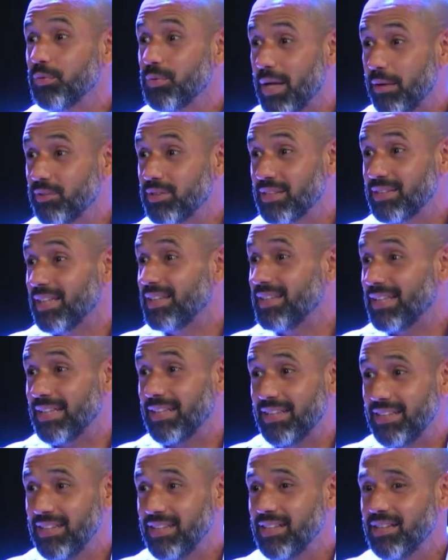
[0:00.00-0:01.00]
everything that they
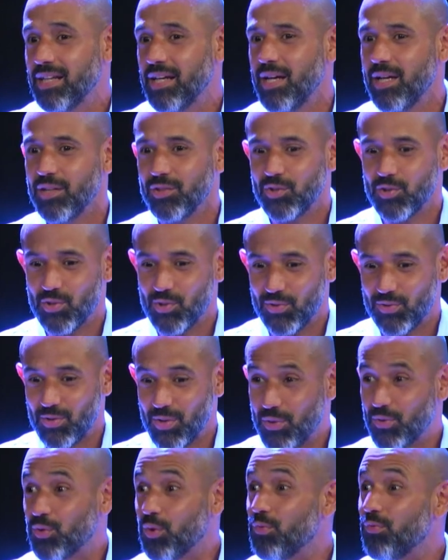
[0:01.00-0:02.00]
need to
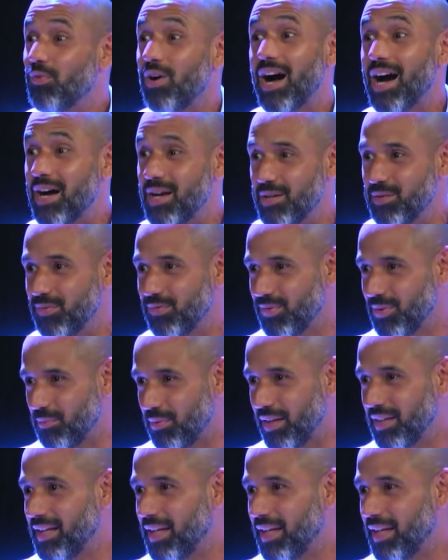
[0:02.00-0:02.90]
just survive, right?